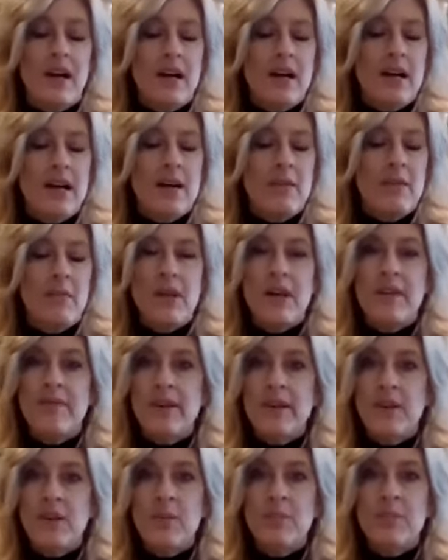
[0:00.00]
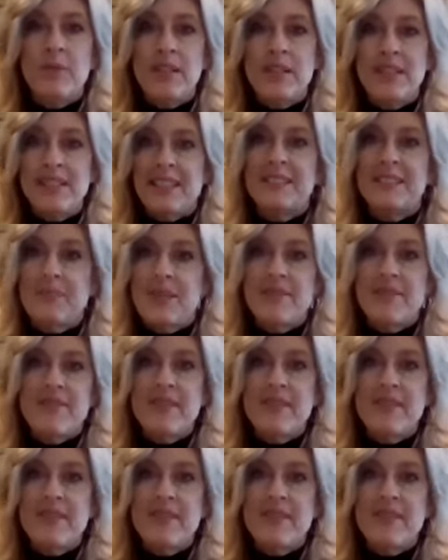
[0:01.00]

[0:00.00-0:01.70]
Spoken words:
Whenever I open these, that's my